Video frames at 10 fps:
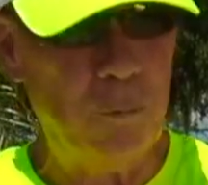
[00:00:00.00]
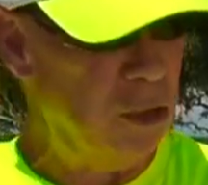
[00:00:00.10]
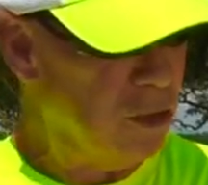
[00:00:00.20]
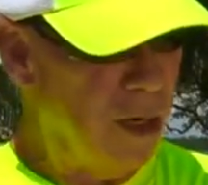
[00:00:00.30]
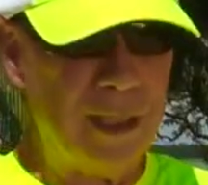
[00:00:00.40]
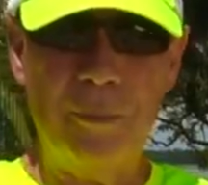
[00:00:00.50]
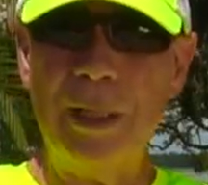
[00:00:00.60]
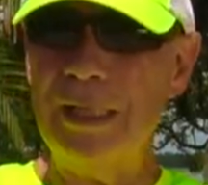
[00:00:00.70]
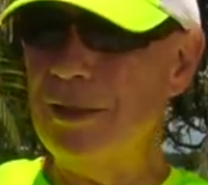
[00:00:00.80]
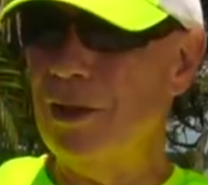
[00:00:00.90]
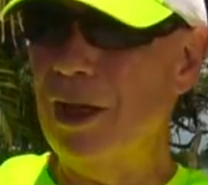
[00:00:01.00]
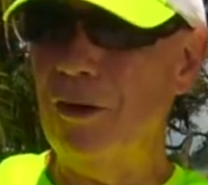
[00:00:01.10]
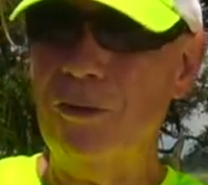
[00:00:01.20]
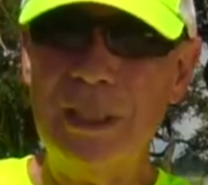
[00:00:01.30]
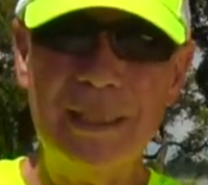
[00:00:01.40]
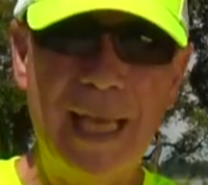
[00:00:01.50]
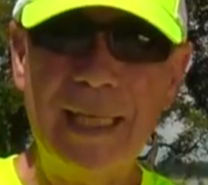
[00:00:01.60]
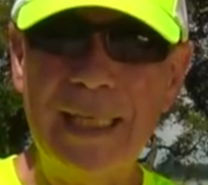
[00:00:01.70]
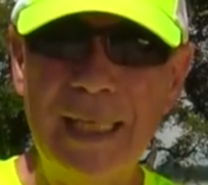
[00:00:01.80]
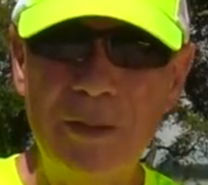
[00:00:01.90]
We're talking about not only
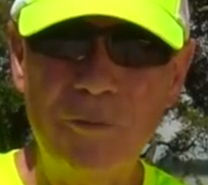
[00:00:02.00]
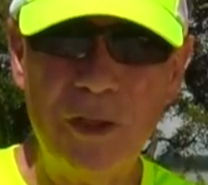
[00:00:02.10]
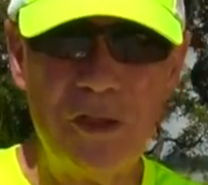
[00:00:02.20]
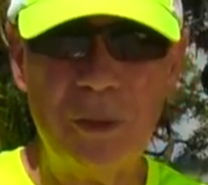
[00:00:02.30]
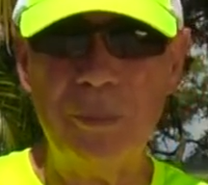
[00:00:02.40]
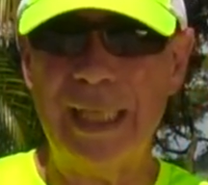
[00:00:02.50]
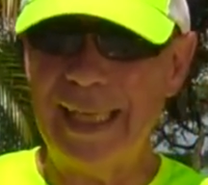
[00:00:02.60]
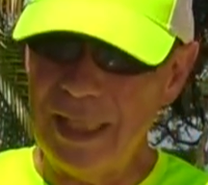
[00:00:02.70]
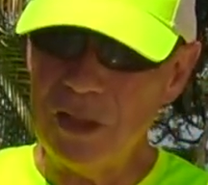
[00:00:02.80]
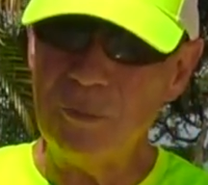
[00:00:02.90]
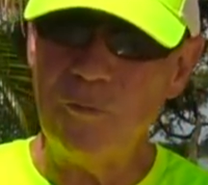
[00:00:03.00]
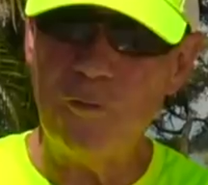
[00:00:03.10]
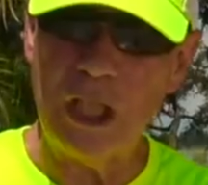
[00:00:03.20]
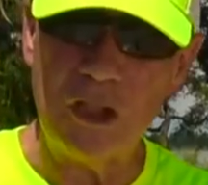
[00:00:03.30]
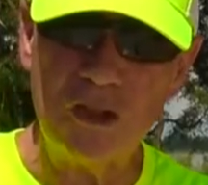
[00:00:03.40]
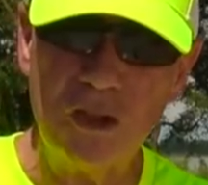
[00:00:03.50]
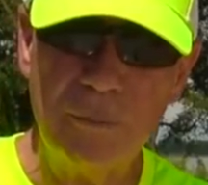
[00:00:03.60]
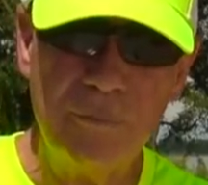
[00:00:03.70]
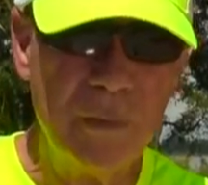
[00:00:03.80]
take a kid fishing, but catch them fish.